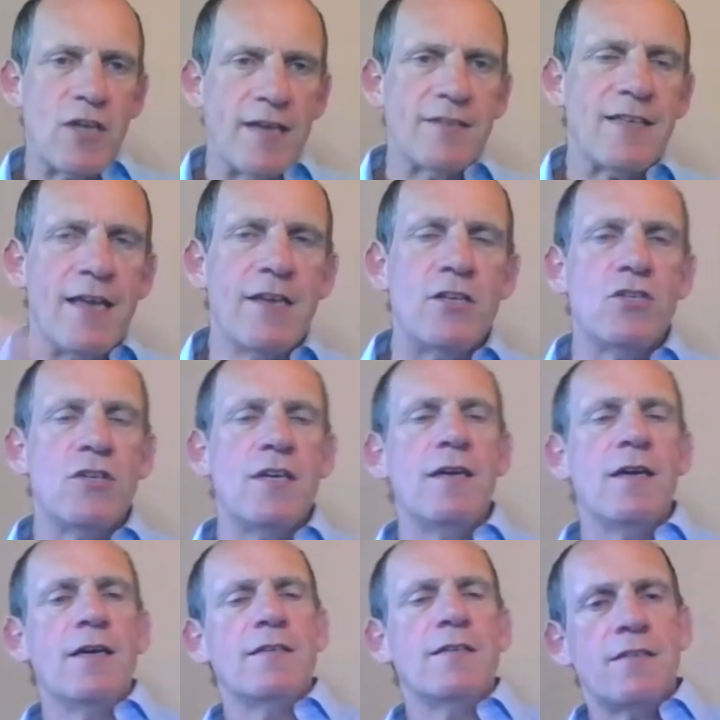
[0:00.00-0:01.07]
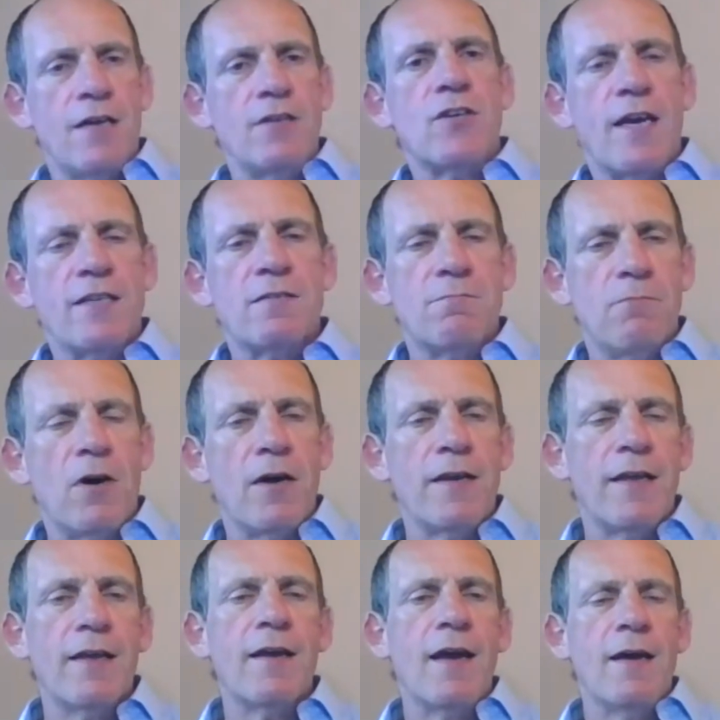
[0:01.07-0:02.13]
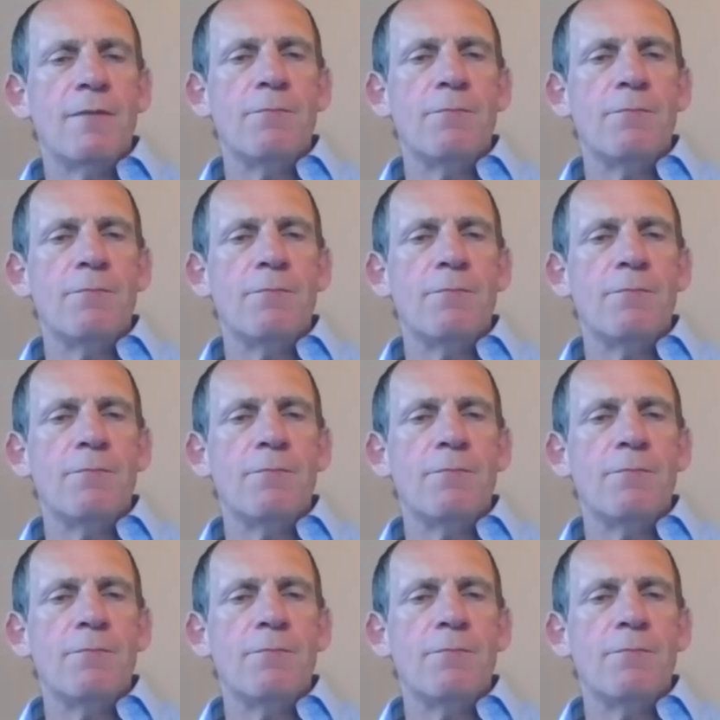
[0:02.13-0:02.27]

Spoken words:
as energy, such as mining,